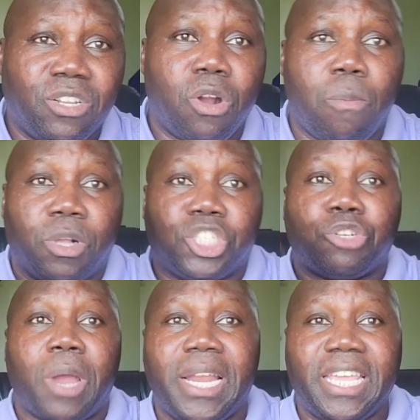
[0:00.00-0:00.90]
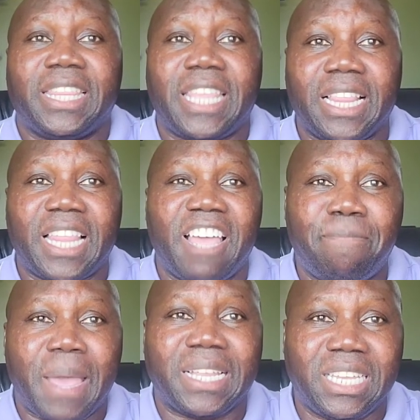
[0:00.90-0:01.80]
to normal, trying to get their
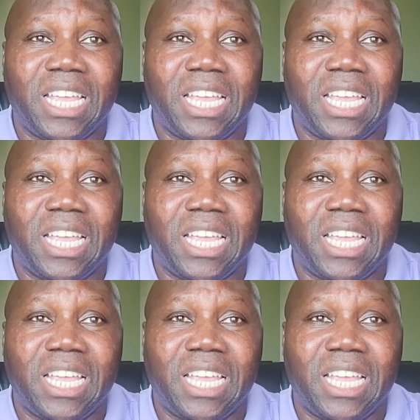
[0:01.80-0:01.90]
life back